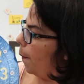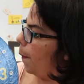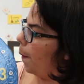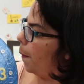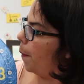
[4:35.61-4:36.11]

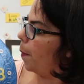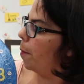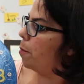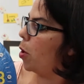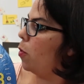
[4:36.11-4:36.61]
Oh,
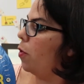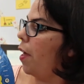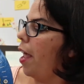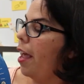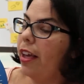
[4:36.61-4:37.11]
both
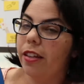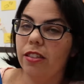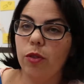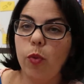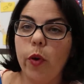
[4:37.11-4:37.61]
hands
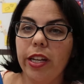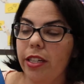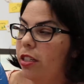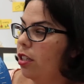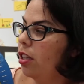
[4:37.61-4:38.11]
are
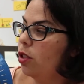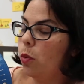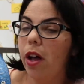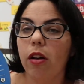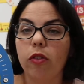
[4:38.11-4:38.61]
pointing to the
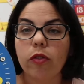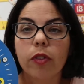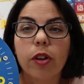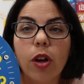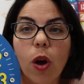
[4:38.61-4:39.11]
12.
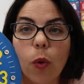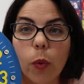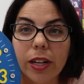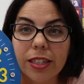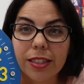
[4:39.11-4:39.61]

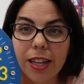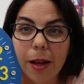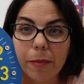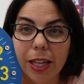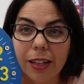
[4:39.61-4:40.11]
What does
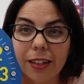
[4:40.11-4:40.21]
that mean?